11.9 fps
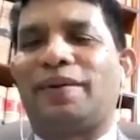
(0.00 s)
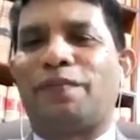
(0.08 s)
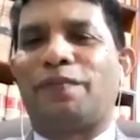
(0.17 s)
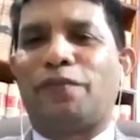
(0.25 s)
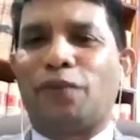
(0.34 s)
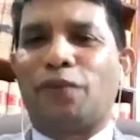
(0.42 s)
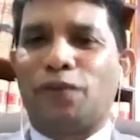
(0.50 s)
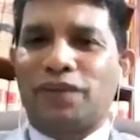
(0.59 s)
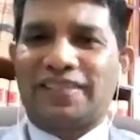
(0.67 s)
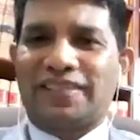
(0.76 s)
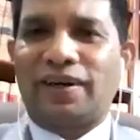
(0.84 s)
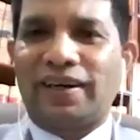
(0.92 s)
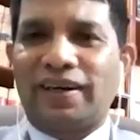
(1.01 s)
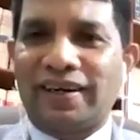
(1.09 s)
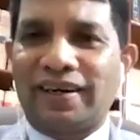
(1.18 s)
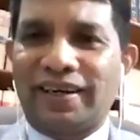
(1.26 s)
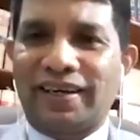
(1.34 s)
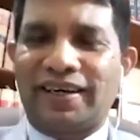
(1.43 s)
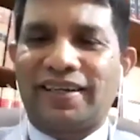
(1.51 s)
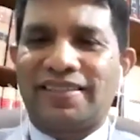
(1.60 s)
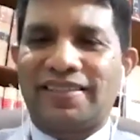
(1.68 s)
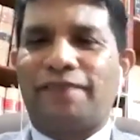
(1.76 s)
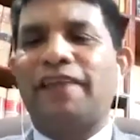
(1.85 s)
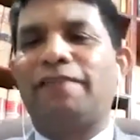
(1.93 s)
focusing on
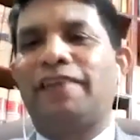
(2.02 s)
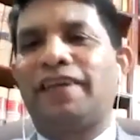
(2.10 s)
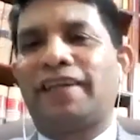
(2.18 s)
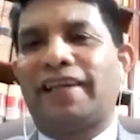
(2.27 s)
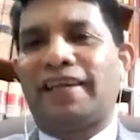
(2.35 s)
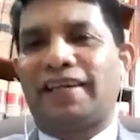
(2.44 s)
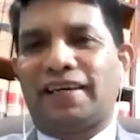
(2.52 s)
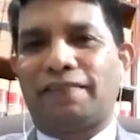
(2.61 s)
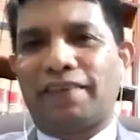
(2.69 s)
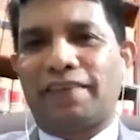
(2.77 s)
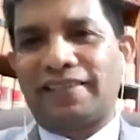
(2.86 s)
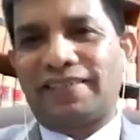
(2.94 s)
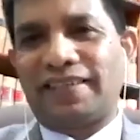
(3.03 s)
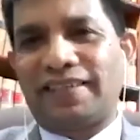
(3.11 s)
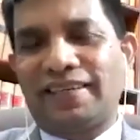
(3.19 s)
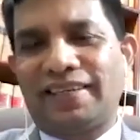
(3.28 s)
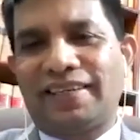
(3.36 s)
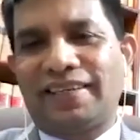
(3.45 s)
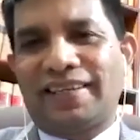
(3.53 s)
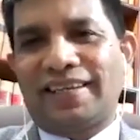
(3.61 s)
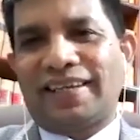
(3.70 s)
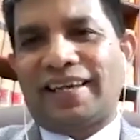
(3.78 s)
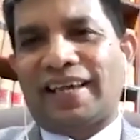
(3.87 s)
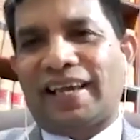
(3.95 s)
civil work and conveyancing.
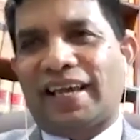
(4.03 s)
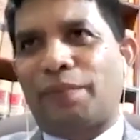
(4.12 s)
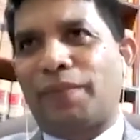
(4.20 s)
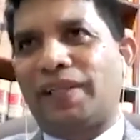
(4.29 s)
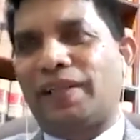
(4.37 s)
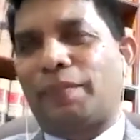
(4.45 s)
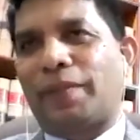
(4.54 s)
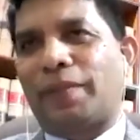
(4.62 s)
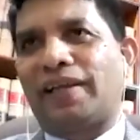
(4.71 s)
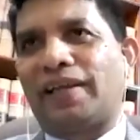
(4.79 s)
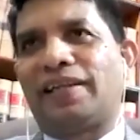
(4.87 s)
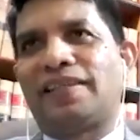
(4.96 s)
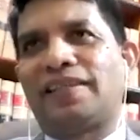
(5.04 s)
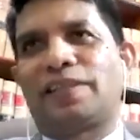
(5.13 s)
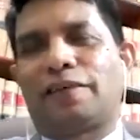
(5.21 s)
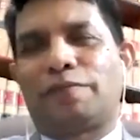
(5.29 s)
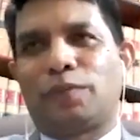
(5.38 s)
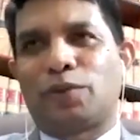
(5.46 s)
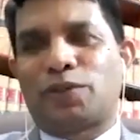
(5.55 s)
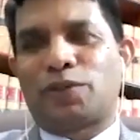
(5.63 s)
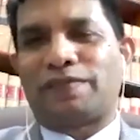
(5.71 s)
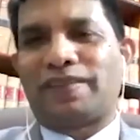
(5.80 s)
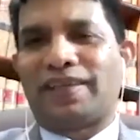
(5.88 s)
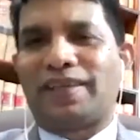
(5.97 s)
I'm in the panels of most
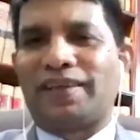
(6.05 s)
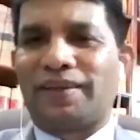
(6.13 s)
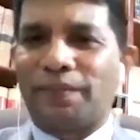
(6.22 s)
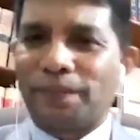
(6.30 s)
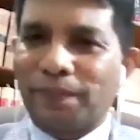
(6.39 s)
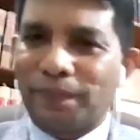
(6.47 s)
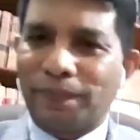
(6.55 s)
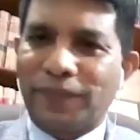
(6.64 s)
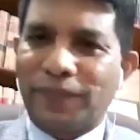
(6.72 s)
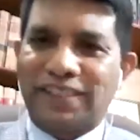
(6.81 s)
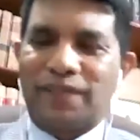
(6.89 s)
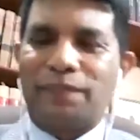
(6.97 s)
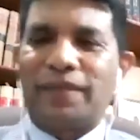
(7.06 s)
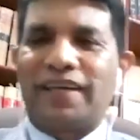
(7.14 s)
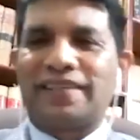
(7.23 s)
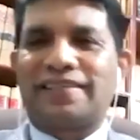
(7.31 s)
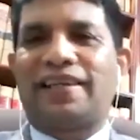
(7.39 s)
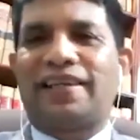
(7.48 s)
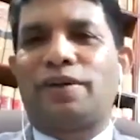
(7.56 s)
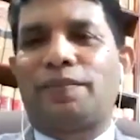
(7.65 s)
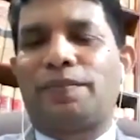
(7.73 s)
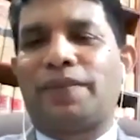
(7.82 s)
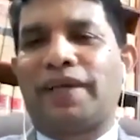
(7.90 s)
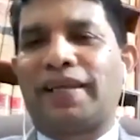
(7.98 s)
of the merchant banks like
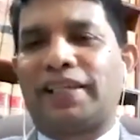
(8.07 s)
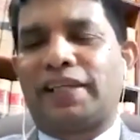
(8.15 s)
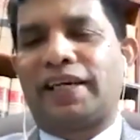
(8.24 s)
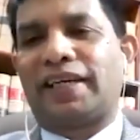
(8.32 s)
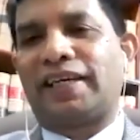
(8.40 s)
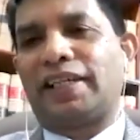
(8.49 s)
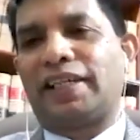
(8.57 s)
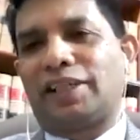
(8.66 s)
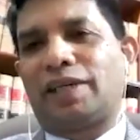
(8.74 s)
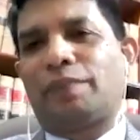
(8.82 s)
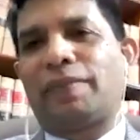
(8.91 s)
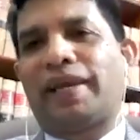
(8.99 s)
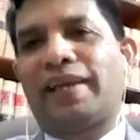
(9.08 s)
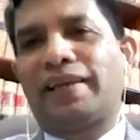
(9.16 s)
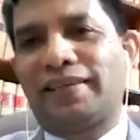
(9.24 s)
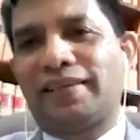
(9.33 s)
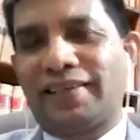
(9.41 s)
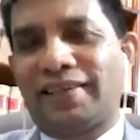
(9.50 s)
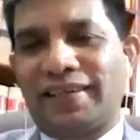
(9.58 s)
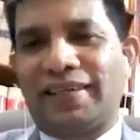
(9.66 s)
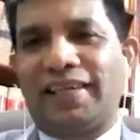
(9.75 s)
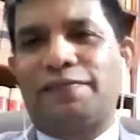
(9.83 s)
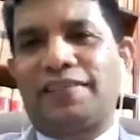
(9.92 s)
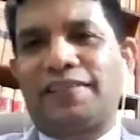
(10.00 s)
Qatar National Bank,
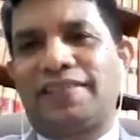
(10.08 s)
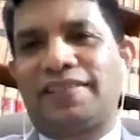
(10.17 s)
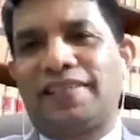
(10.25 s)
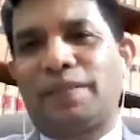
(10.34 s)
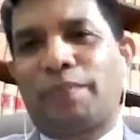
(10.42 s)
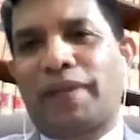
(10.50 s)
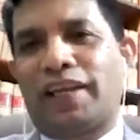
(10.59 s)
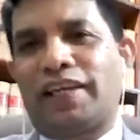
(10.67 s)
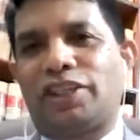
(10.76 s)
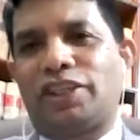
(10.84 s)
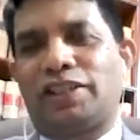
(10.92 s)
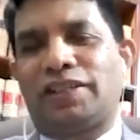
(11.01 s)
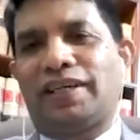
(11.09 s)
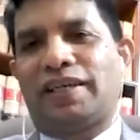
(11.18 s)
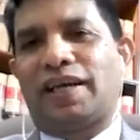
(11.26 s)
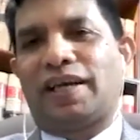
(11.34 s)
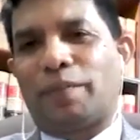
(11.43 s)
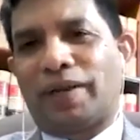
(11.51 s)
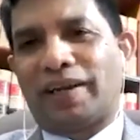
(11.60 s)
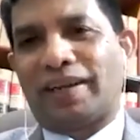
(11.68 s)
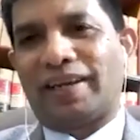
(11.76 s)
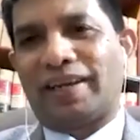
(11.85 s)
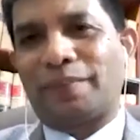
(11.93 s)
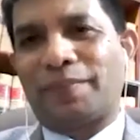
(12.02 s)
DFCC, Pan Asia, Amana,